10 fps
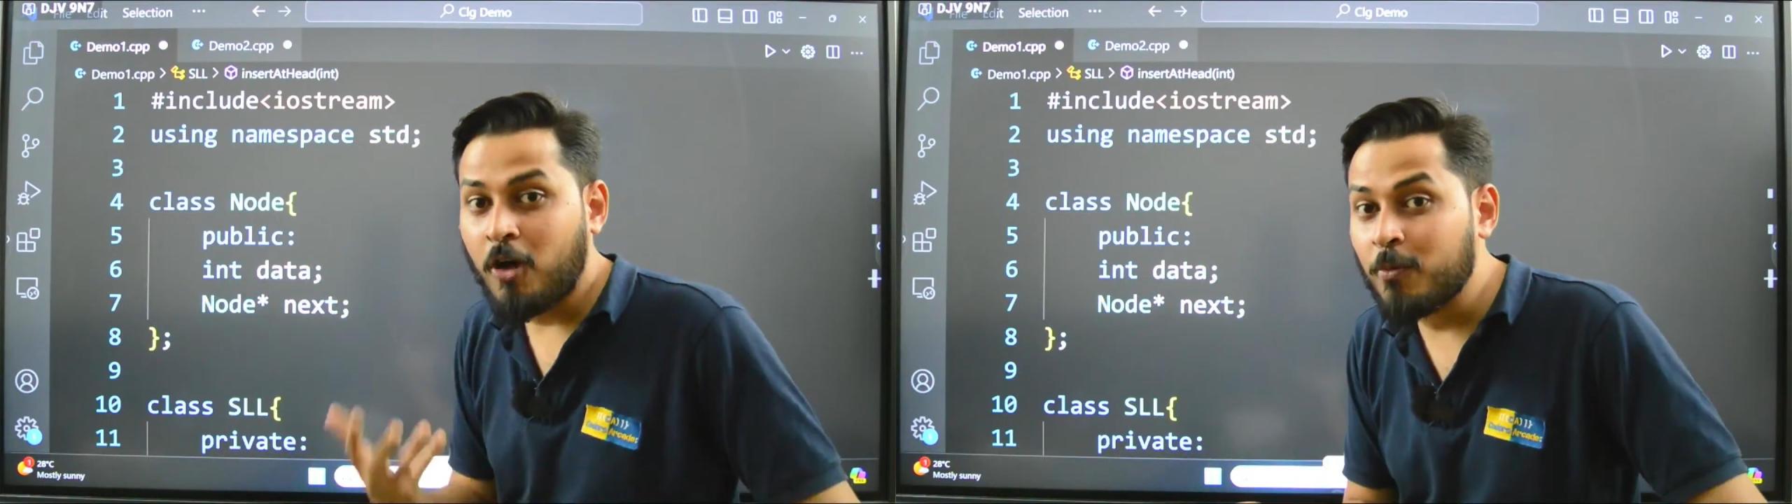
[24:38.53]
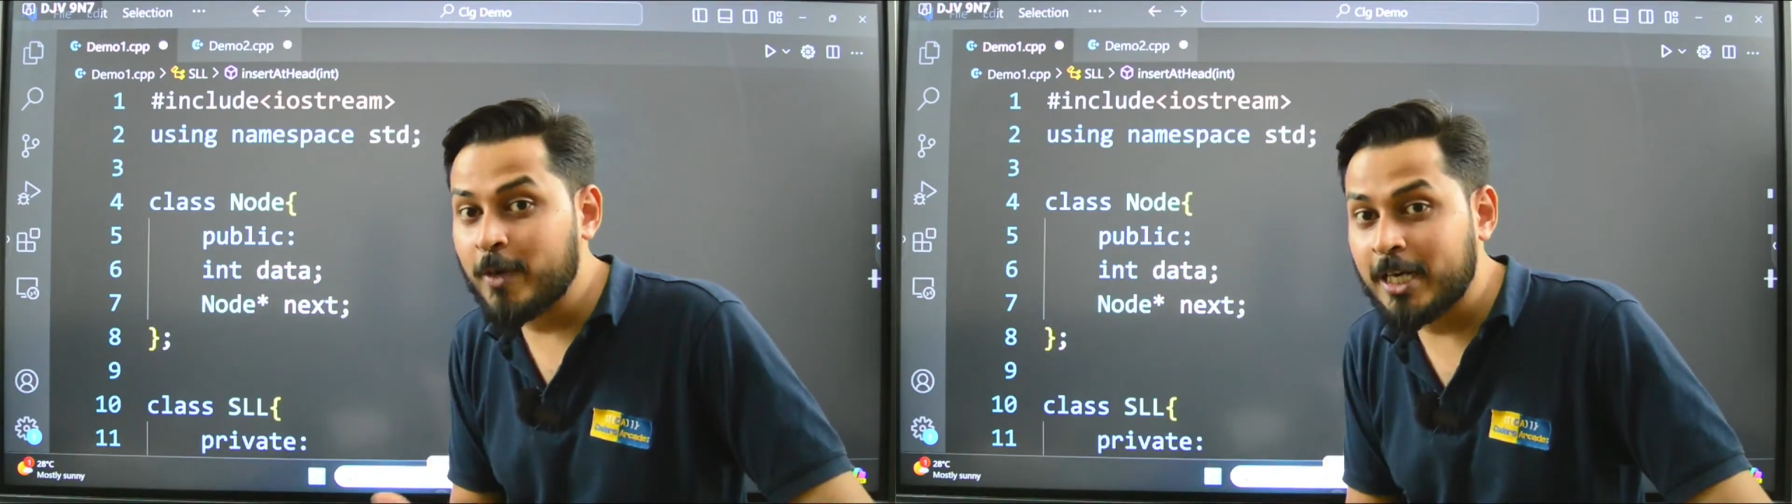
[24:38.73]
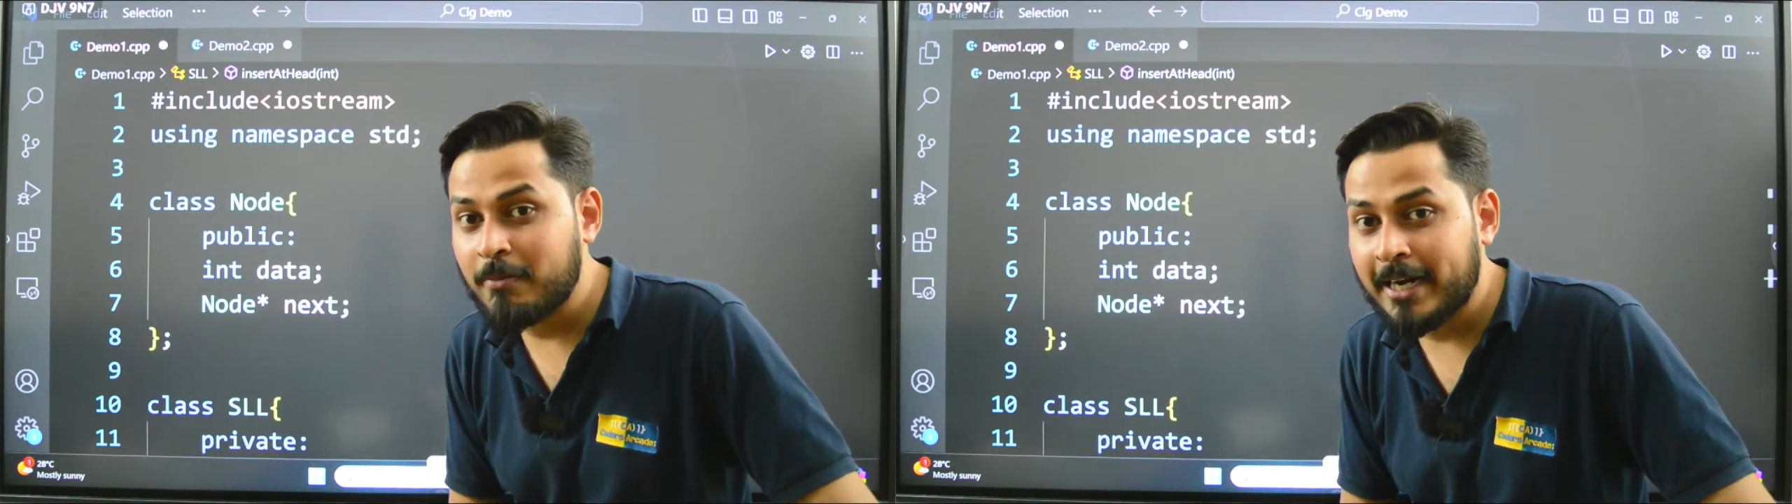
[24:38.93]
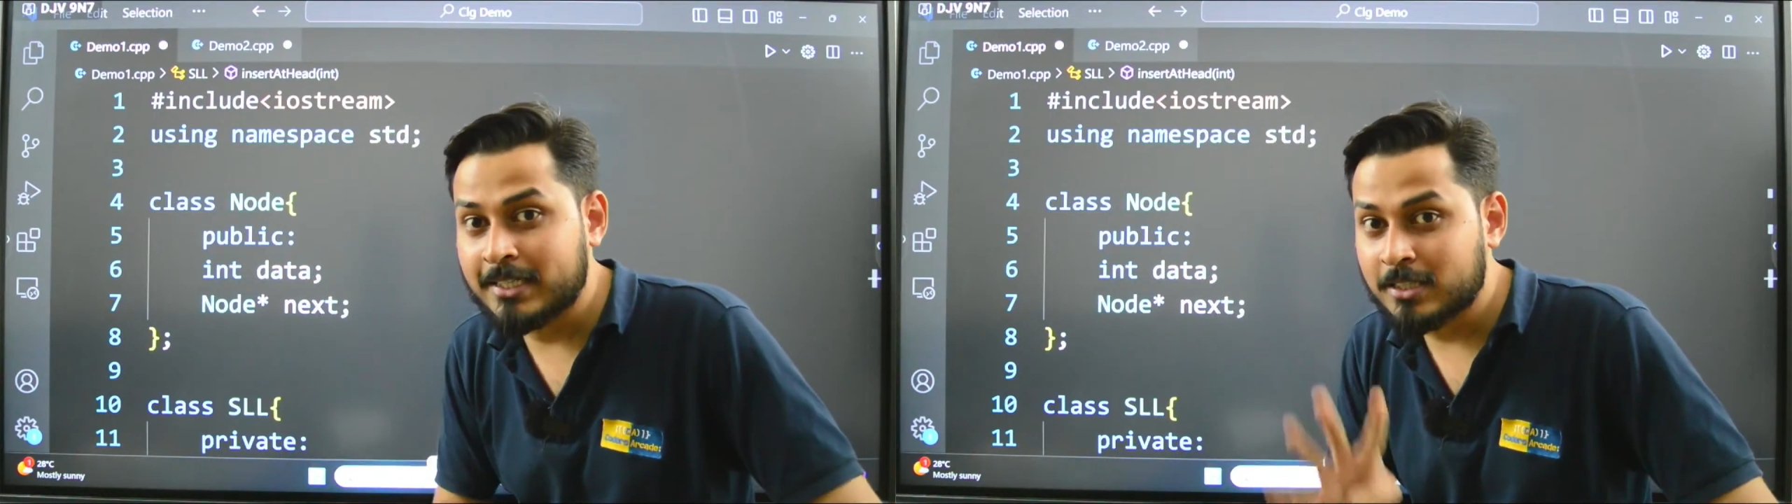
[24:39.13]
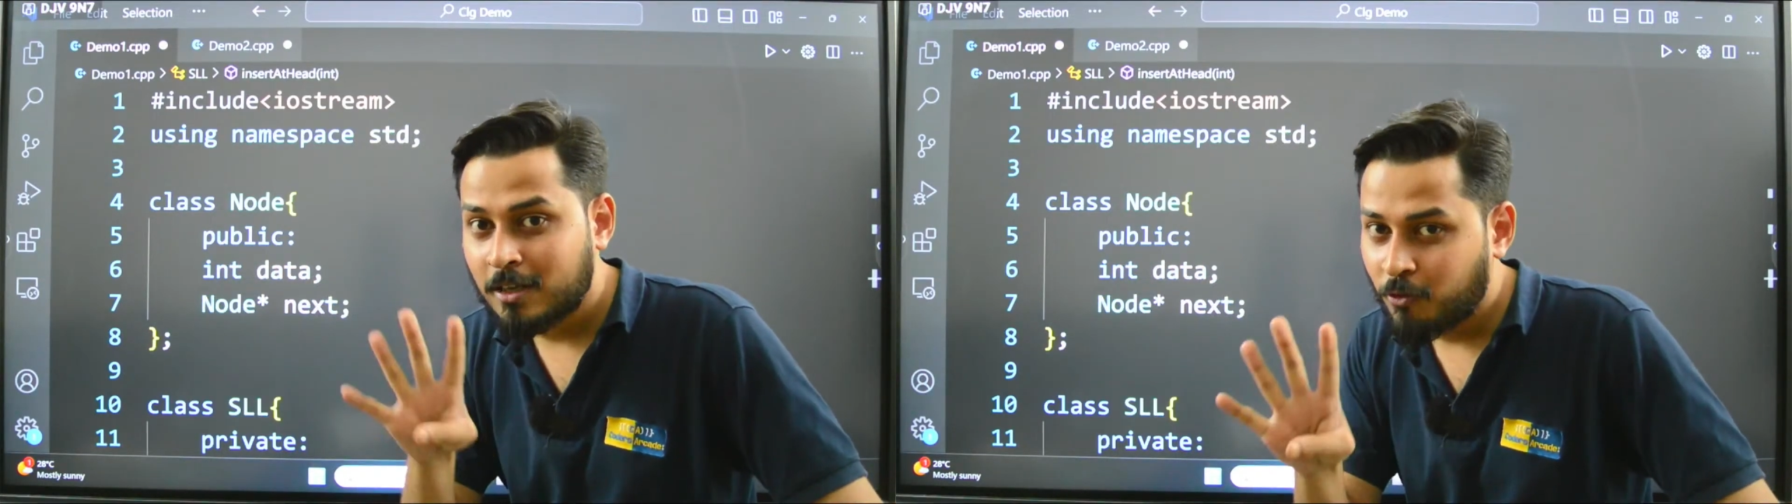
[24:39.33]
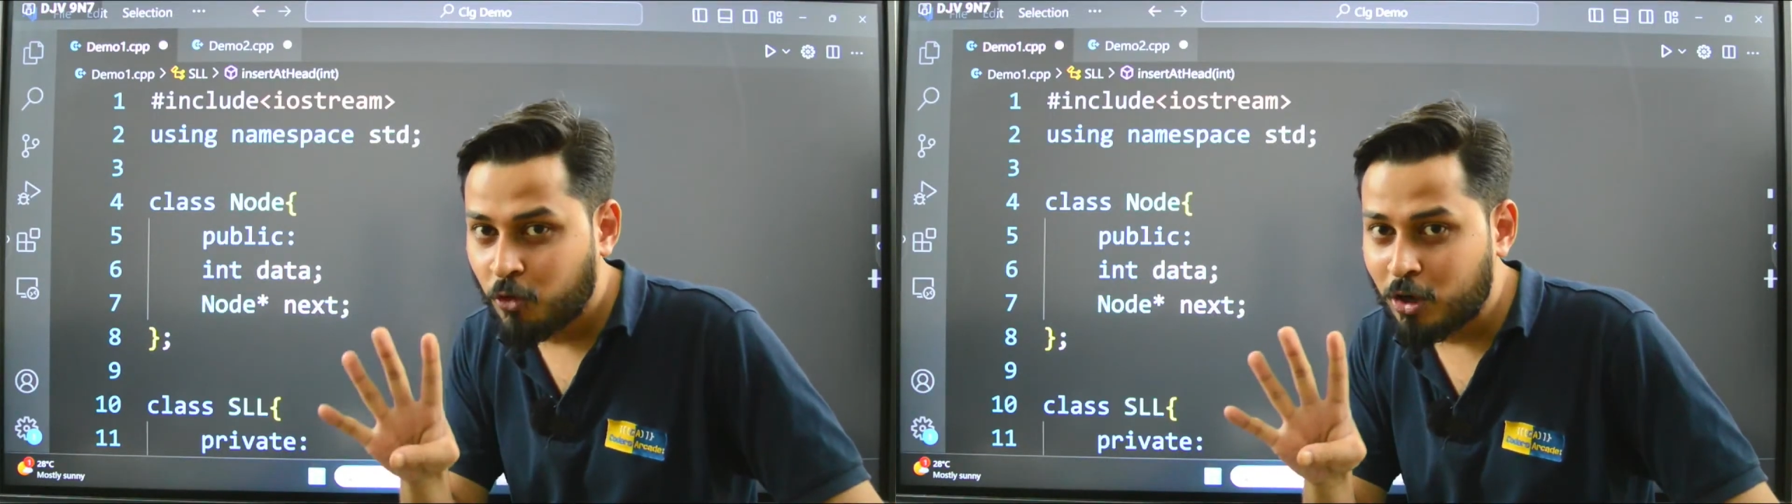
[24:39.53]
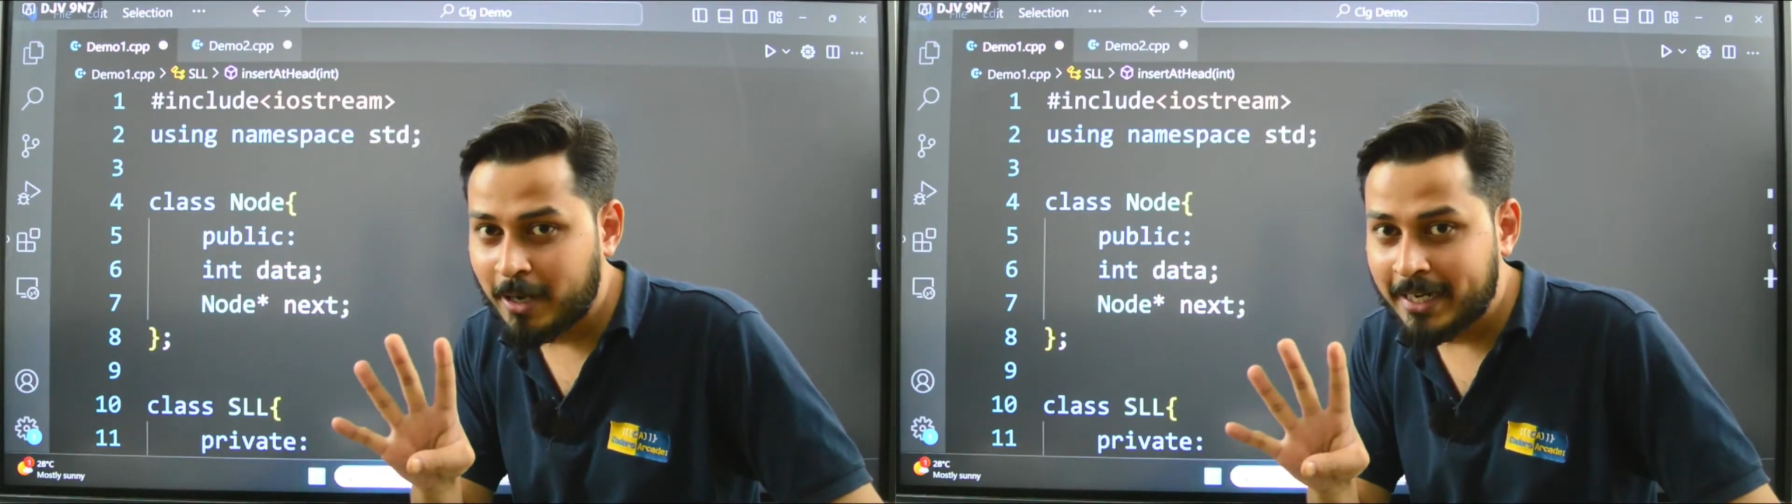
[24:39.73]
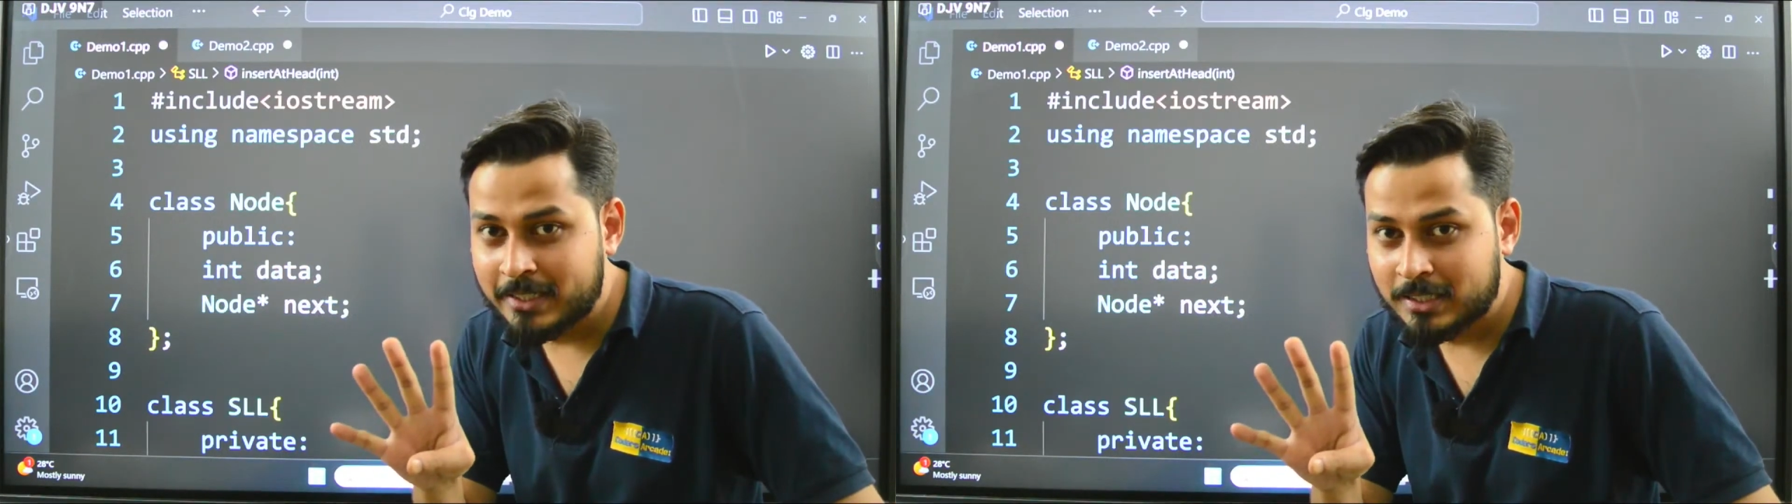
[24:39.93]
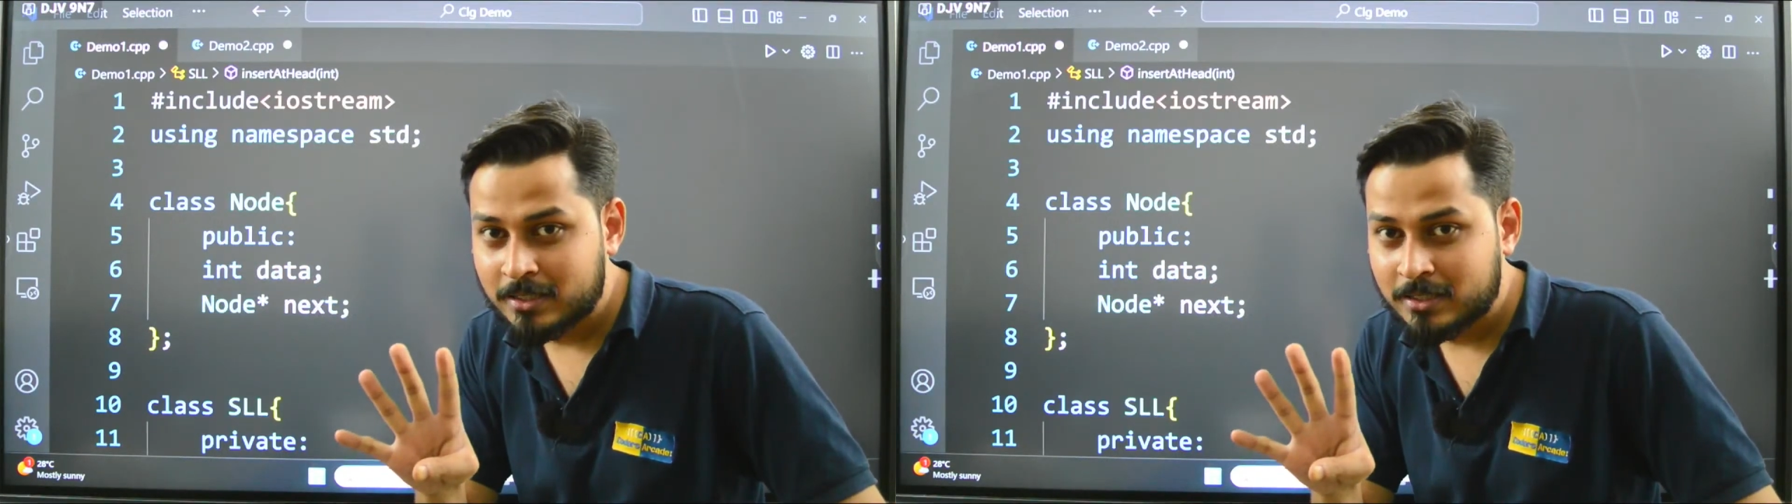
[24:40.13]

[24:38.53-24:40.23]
many bytes? 4 bytes.